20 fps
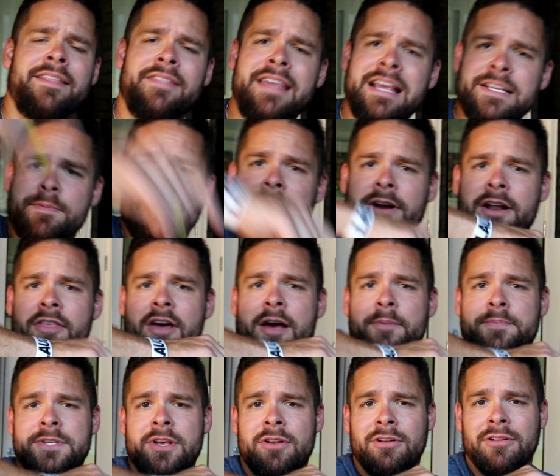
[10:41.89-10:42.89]
that's been another
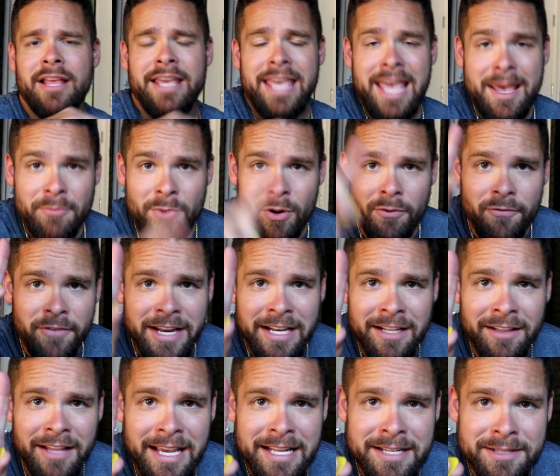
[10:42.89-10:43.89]
episode of Clay Cam. Don't forget
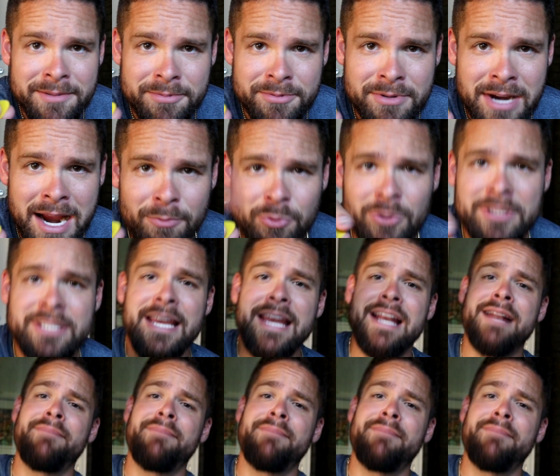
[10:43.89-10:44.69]
to like and subscribe. We'll see you